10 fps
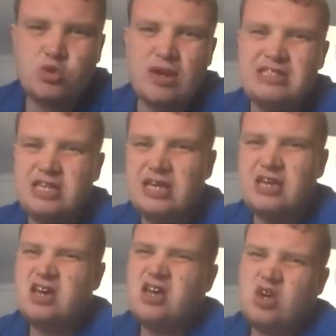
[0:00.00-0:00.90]

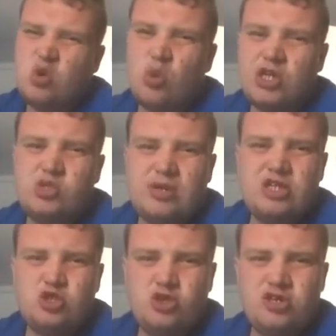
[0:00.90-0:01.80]

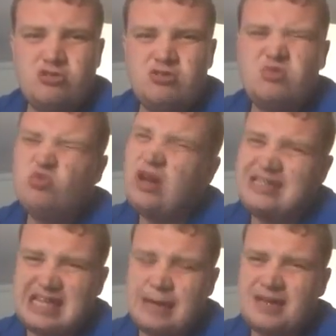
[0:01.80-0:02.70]
22-year-old
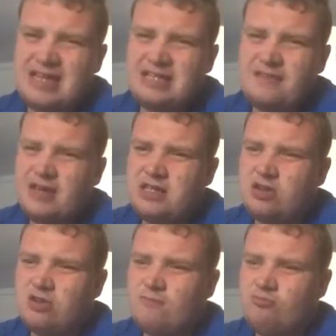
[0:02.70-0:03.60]
West Ham United defender,